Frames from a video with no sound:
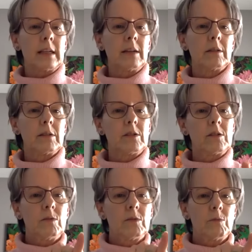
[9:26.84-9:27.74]
And
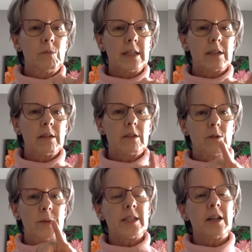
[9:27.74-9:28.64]
we,
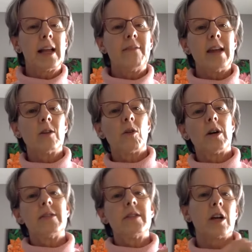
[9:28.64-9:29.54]
do we still have
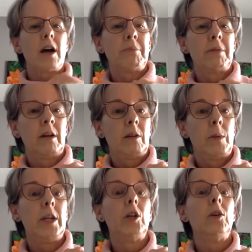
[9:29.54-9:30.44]
Angora in the shop?
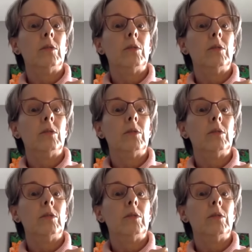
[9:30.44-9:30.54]
We do.